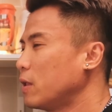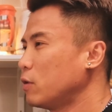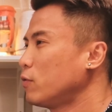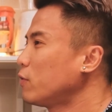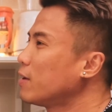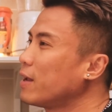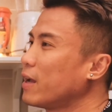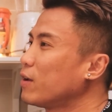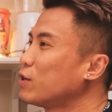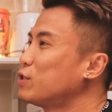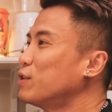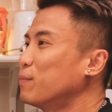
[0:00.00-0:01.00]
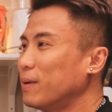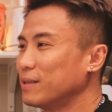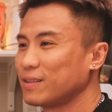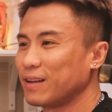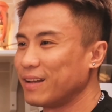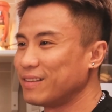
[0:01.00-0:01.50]
they don't really engage the
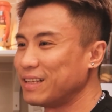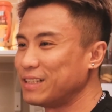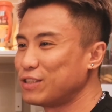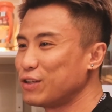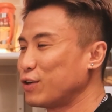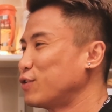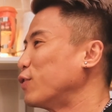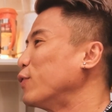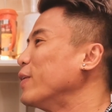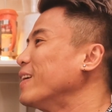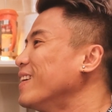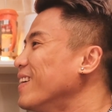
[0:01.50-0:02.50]
muscle and it's not growing.